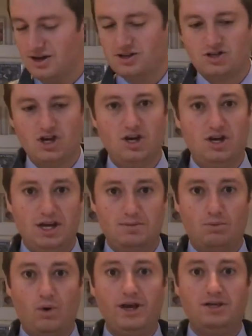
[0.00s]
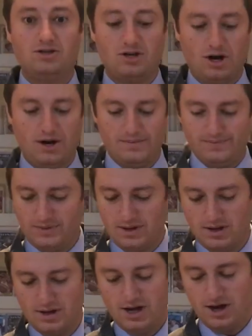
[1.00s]
So you need moisture,
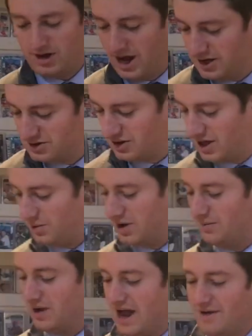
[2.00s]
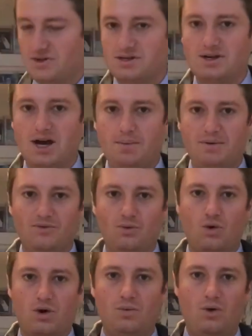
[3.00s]
okay? So then we have this cup of
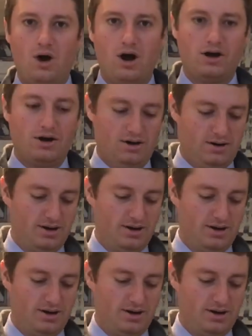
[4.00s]
warm water.